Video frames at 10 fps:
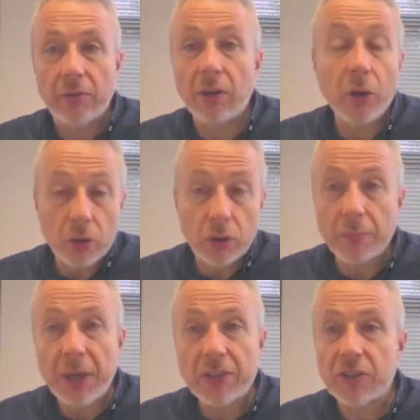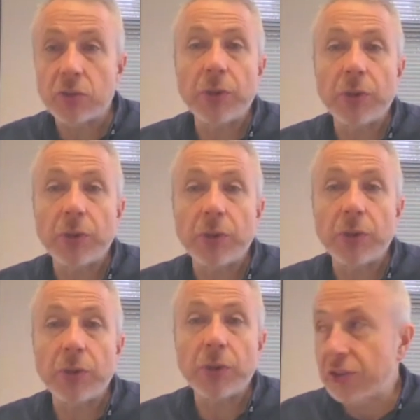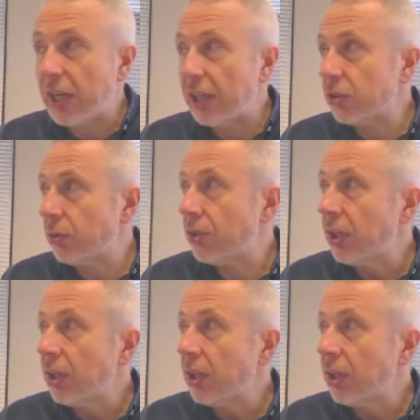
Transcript: local competitors, we're competing with international.